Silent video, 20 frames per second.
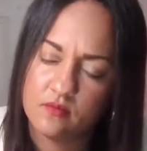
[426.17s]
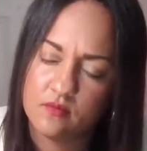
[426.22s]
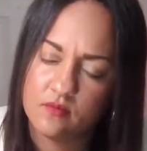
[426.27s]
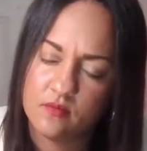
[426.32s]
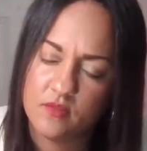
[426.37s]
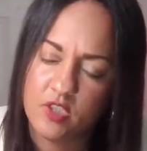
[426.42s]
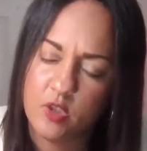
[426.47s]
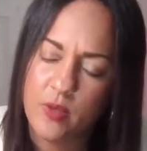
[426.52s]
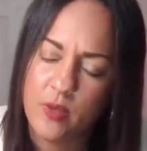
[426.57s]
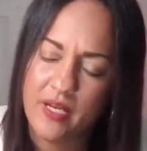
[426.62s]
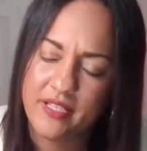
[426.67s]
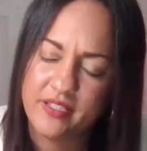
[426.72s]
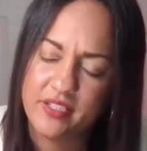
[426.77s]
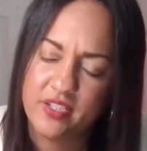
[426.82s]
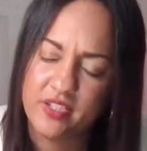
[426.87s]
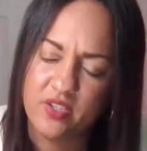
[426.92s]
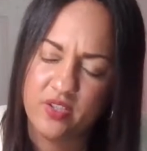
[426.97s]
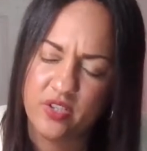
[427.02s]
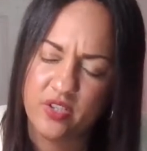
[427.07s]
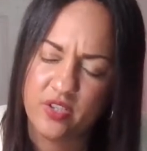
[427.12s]
You had to
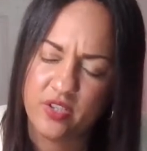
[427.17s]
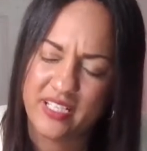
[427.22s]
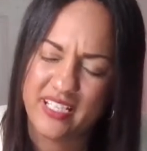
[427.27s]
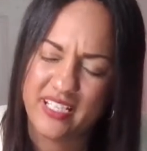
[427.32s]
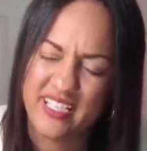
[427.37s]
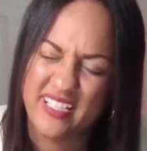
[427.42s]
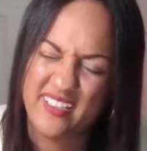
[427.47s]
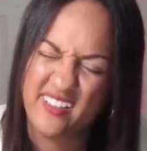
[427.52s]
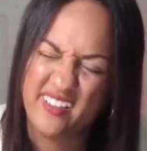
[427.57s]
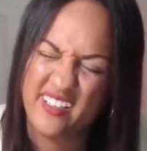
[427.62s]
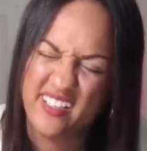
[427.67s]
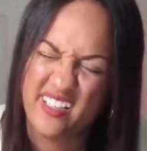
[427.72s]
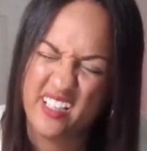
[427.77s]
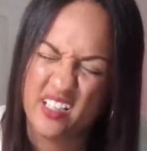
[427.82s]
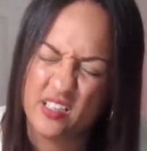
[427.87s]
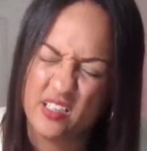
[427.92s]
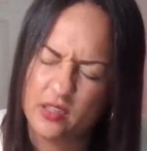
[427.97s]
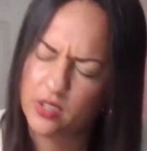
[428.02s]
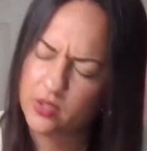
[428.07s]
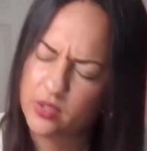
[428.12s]
do your healing
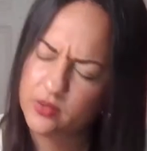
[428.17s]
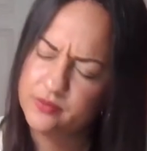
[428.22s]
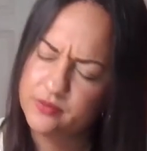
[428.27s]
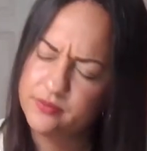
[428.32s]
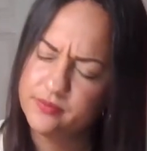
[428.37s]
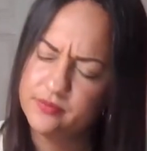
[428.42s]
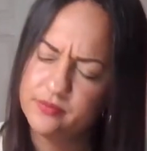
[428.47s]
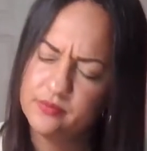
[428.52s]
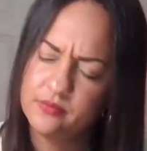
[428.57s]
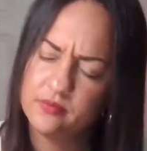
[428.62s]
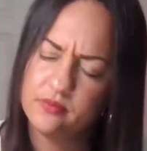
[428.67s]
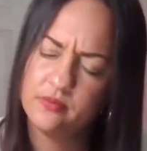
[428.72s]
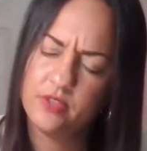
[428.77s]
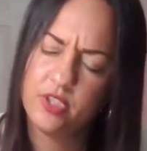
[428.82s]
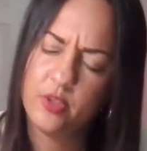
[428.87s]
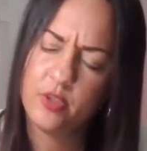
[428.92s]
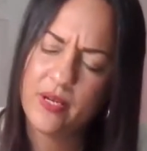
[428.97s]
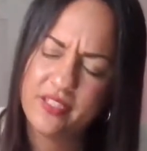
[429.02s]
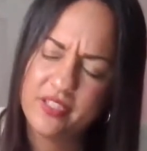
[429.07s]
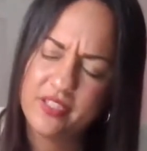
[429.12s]
alone.
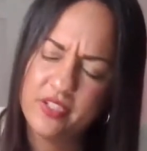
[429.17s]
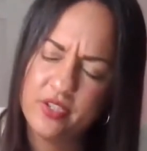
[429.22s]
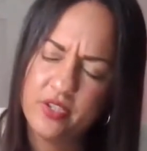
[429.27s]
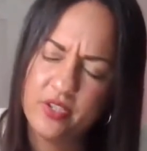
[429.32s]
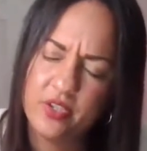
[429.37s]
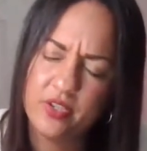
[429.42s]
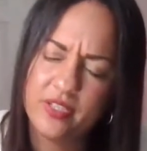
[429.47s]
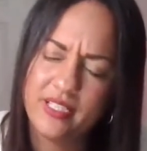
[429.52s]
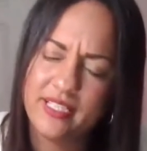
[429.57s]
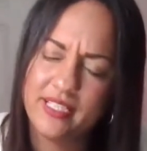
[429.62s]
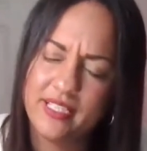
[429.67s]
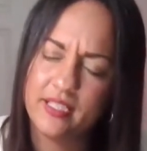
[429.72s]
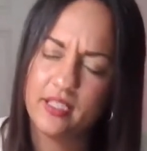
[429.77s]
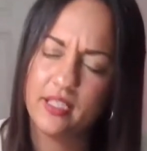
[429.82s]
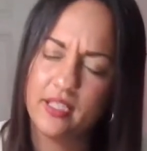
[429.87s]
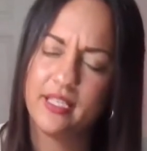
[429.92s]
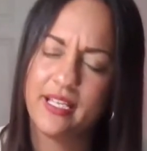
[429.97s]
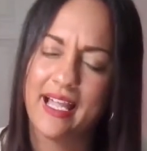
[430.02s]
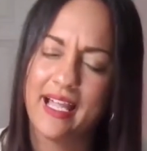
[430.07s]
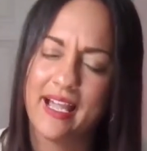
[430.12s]
You had to do your
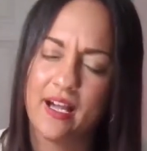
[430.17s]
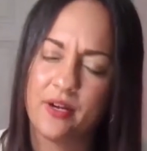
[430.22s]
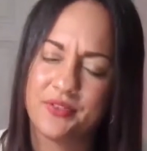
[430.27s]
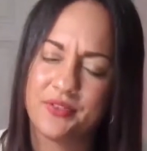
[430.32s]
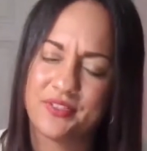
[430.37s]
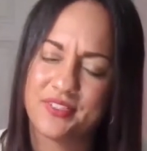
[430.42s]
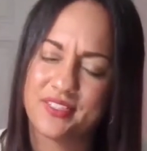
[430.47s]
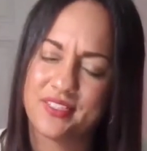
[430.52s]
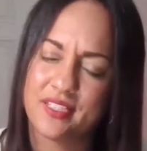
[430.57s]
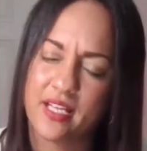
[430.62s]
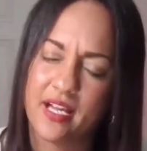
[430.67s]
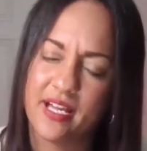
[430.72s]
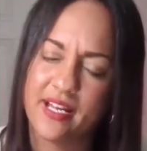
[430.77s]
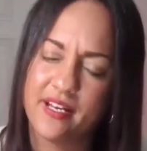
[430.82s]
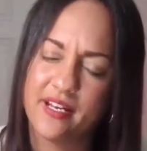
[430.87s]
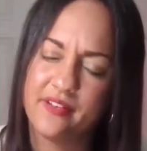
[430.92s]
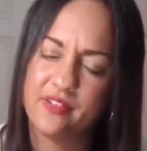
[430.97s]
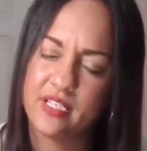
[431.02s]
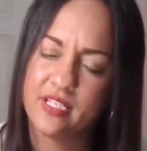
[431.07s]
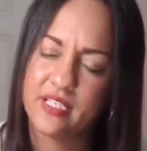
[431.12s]
healing outside
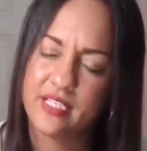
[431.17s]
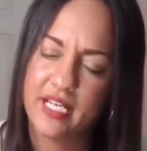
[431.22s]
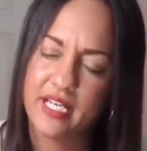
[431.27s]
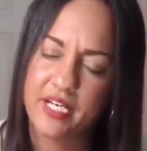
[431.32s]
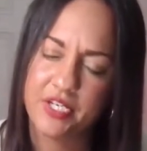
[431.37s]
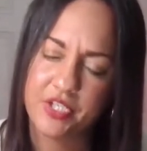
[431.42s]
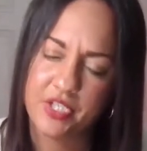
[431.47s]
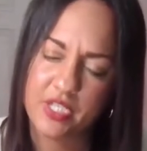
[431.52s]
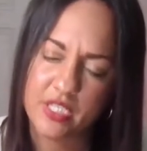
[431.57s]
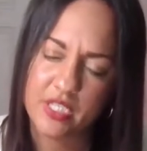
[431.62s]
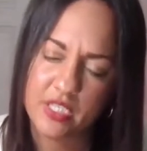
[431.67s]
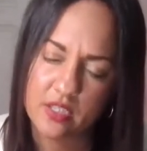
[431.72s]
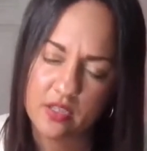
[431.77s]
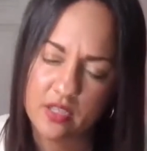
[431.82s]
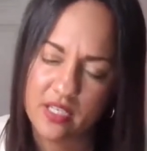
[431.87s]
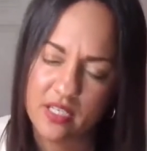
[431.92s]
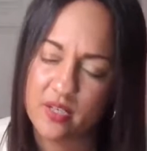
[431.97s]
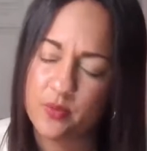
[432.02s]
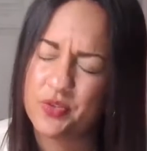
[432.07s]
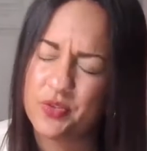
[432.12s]
of a connection,
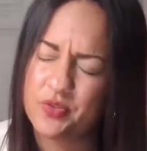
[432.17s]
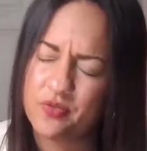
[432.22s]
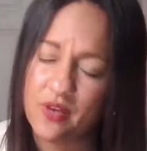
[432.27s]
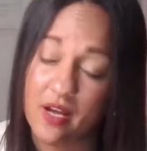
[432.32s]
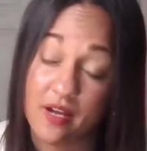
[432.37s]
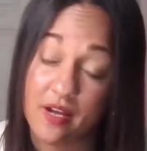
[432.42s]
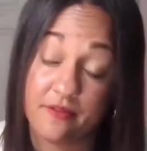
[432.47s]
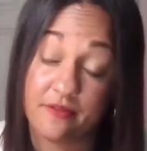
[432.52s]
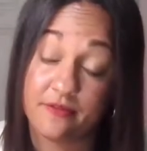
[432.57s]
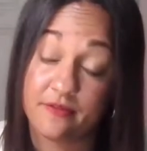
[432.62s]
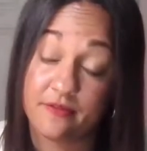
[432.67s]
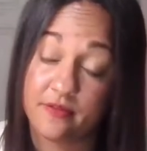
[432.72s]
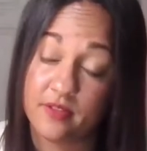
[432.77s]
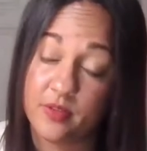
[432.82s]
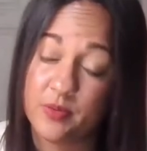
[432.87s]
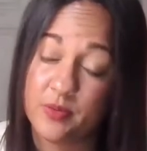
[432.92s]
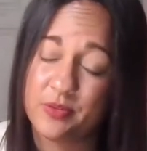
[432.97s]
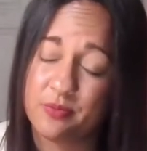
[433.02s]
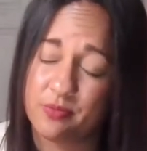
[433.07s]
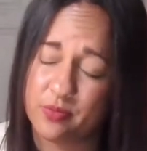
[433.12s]
and it was rough. It
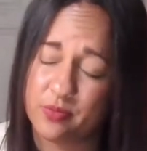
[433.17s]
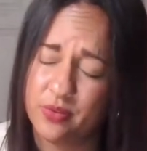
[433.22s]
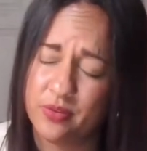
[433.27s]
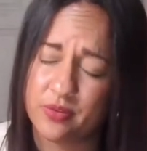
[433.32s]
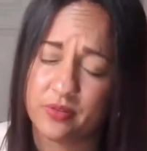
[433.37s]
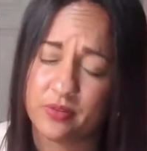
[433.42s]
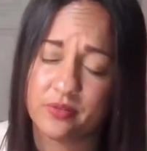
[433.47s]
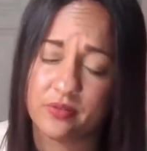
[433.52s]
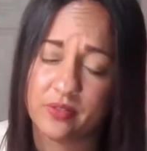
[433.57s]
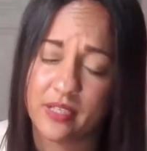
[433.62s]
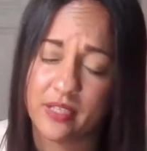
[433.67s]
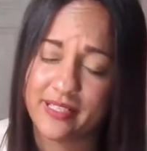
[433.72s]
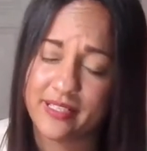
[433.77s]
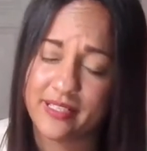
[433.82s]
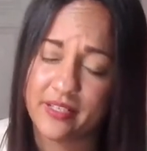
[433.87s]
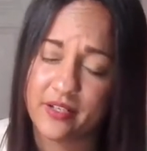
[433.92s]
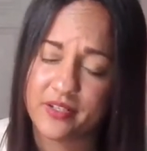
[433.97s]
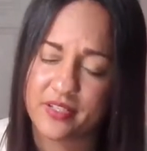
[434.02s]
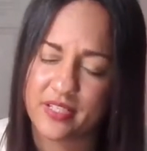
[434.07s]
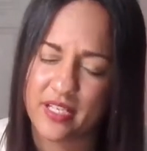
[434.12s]
was brutal, I
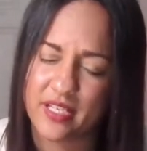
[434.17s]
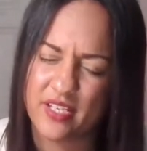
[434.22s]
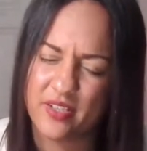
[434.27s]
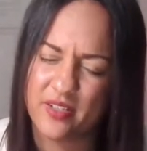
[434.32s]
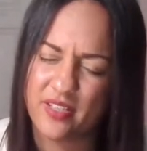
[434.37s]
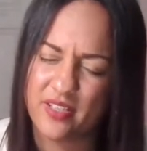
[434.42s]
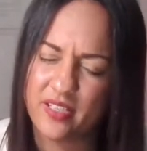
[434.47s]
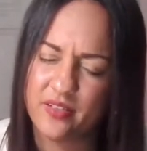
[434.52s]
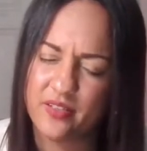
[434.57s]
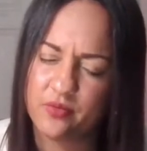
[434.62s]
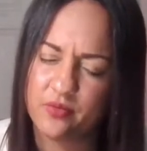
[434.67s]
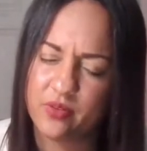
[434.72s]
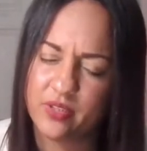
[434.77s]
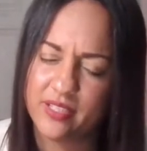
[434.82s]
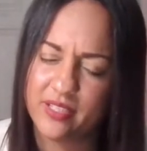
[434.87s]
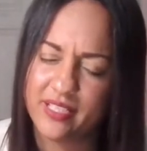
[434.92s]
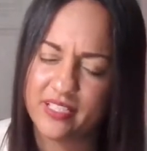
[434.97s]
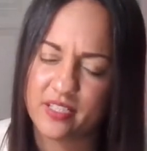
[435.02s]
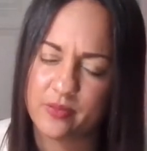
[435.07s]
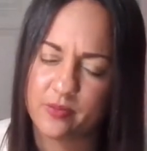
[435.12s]
dare say. You didn't even really
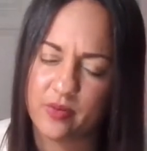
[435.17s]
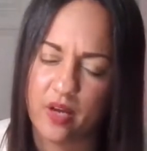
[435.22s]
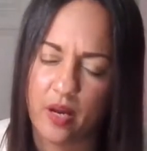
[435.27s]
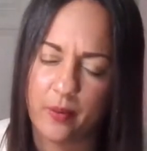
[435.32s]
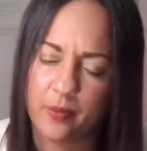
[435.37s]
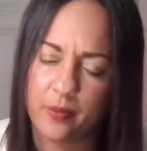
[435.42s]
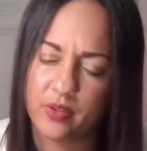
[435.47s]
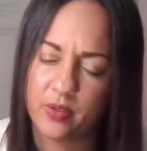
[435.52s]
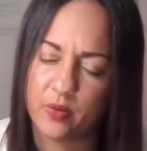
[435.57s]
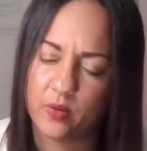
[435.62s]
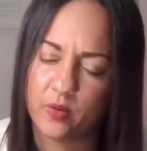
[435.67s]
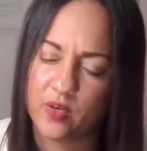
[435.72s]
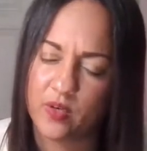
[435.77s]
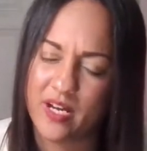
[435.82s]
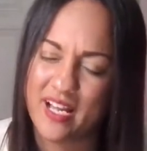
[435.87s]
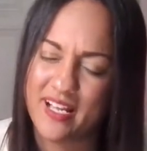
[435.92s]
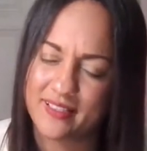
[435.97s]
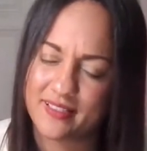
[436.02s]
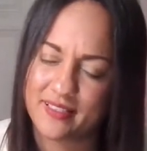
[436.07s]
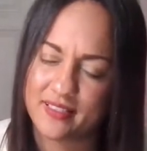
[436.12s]
get to properly
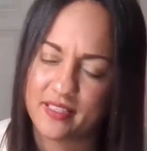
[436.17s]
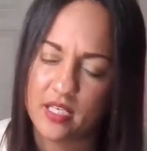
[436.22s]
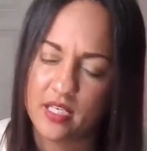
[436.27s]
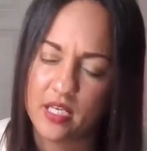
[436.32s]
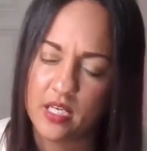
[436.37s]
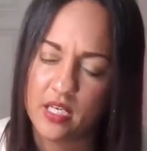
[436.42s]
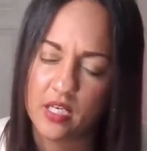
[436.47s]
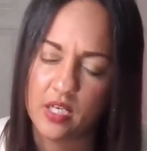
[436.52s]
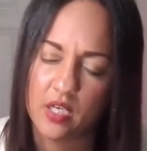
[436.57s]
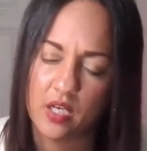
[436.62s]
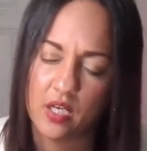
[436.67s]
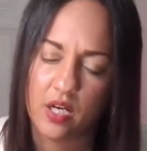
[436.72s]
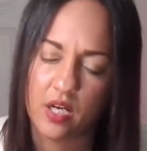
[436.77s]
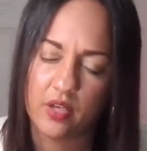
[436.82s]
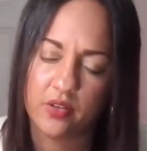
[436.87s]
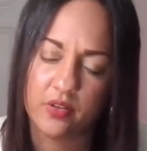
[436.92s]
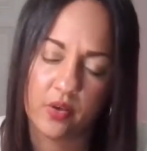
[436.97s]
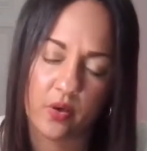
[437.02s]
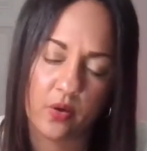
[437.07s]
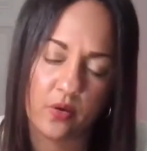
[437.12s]
rest on
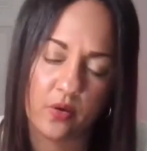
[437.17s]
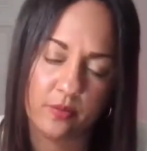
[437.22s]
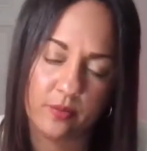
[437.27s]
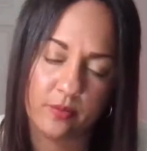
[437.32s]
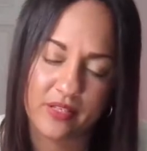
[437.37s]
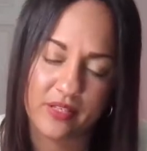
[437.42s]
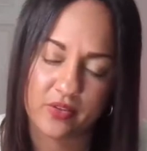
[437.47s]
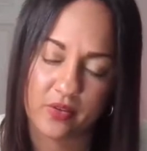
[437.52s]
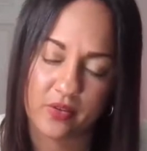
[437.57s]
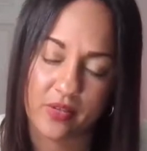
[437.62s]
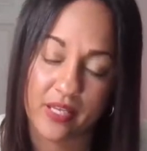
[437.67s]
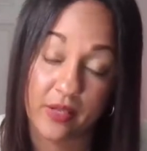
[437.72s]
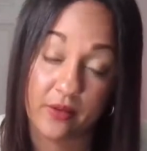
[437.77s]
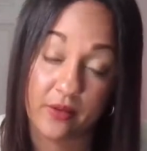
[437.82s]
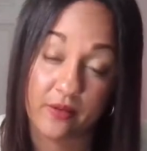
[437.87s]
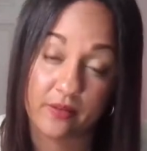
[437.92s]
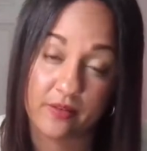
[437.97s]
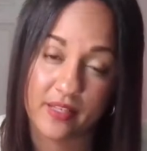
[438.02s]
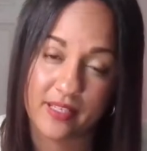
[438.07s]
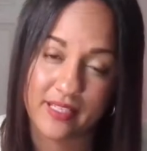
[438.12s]
your own mental
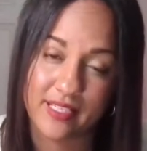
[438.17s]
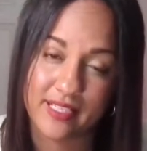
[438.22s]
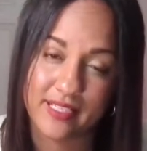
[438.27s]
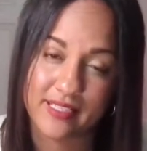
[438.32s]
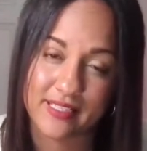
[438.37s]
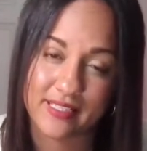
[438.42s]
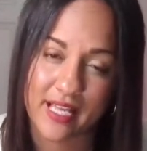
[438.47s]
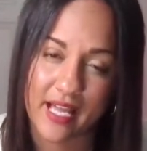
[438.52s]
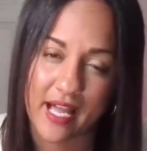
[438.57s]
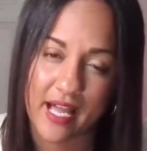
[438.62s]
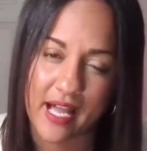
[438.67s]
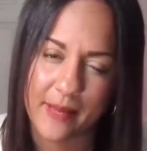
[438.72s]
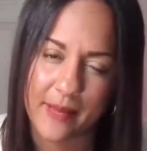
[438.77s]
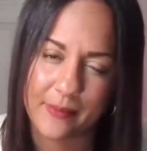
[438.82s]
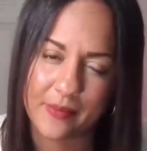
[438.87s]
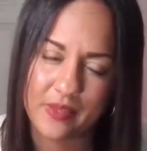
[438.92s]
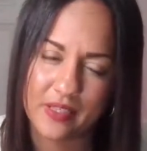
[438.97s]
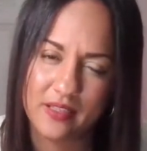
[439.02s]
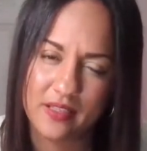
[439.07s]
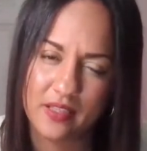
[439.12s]
health that needed to
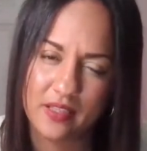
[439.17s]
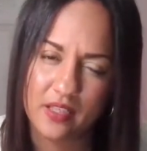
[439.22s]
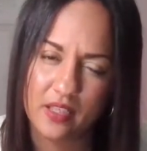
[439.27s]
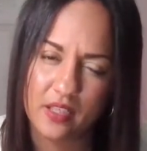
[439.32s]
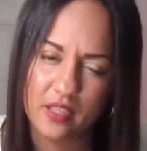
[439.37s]
happen.